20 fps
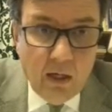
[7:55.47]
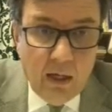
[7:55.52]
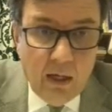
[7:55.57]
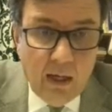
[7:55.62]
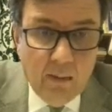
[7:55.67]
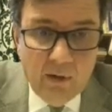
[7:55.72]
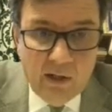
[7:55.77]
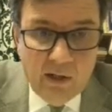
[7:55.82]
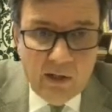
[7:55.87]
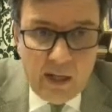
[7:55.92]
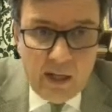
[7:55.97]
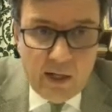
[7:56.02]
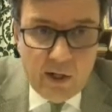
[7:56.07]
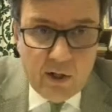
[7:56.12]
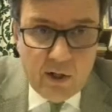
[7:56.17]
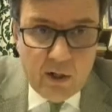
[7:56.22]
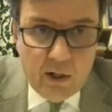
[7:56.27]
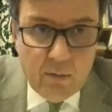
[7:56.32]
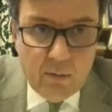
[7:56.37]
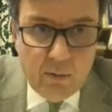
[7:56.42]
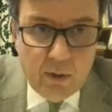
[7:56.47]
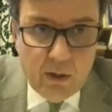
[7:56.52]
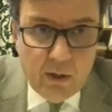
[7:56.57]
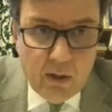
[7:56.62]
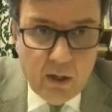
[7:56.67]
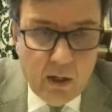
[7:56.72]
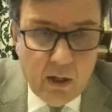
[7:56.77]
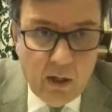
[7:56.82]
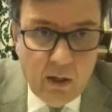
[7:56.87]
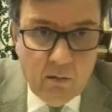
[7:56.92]
and will essentially be
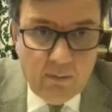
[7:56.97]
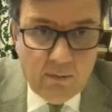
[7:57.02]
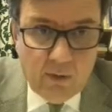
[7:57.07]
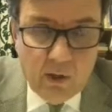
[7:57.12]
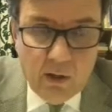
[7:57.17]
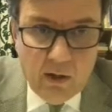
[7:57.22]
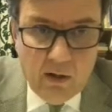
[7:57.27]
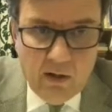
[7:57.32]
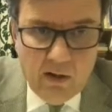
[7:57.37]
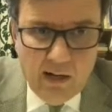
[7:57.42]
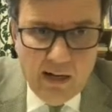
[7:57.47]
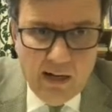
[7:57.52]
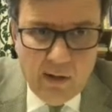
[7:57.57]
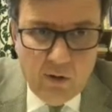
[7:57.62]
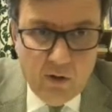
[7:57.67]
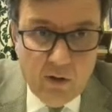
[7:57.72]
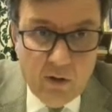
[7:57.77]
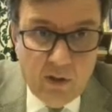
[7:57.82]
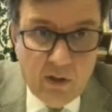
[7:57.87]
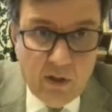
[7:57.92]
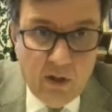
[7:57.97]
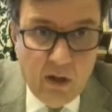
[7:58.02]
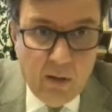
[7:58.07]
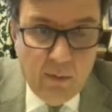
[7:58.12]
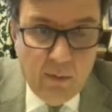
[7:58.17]
there. Certainly on electricity